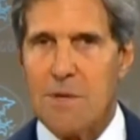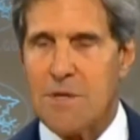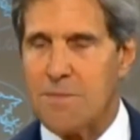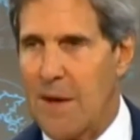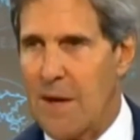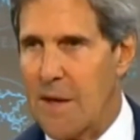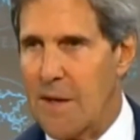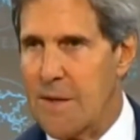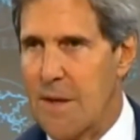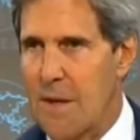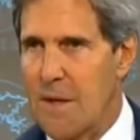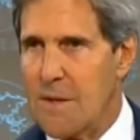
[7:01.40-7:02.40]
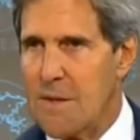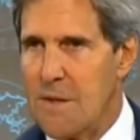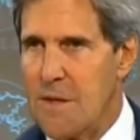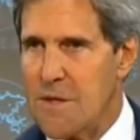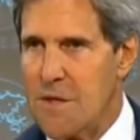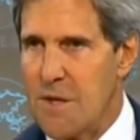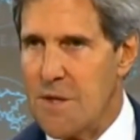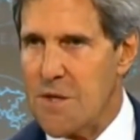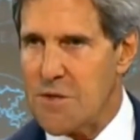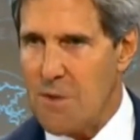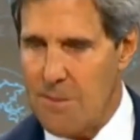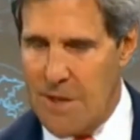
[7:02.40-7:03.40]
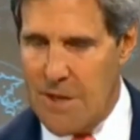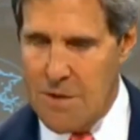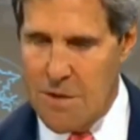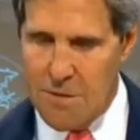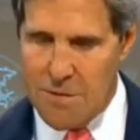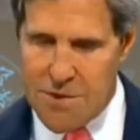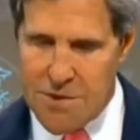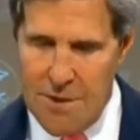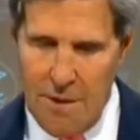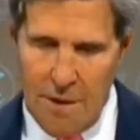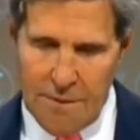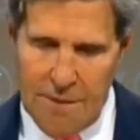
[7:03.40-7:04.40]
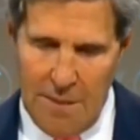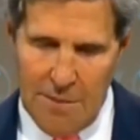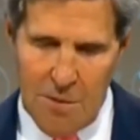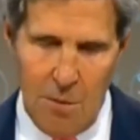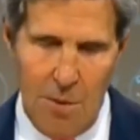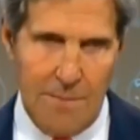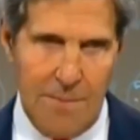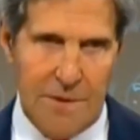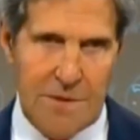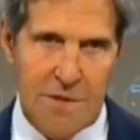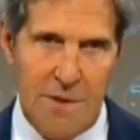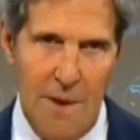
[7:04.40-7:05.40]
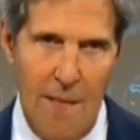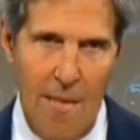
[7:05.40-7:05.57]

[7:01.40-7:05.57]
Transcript: respond to this indiscriminate use of chemical weapons.